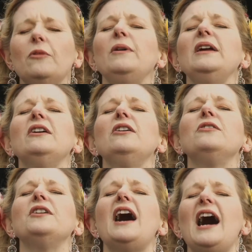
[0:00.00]
We know
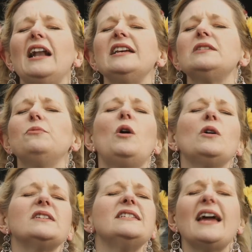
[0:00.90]
that Alice
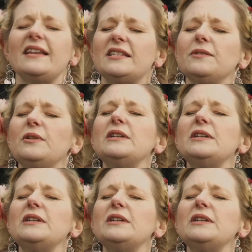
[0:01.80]
walks next to